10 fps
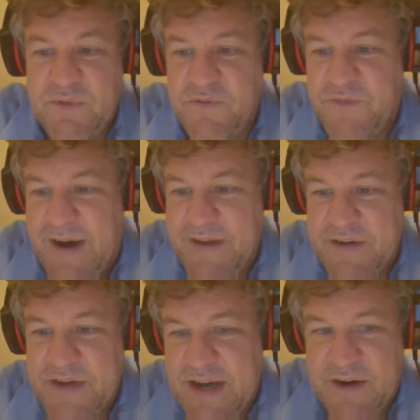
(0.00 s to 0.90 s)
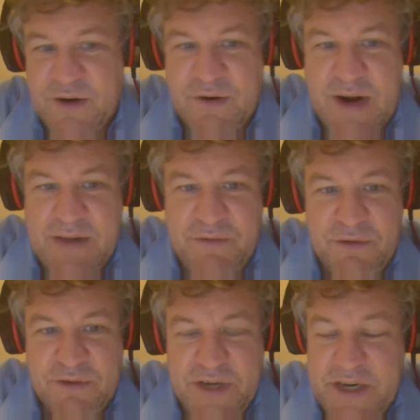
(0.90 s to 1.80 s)
father daughter
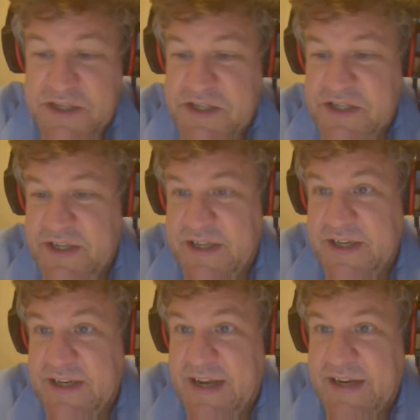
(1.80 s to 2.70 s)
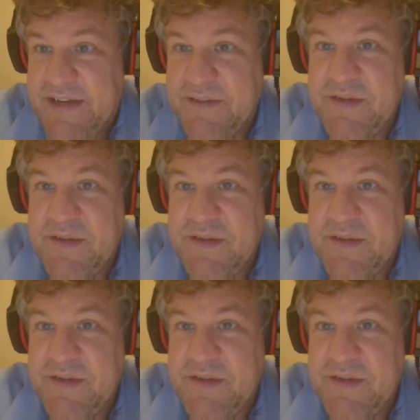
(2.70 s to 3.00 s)
rivalries, and I can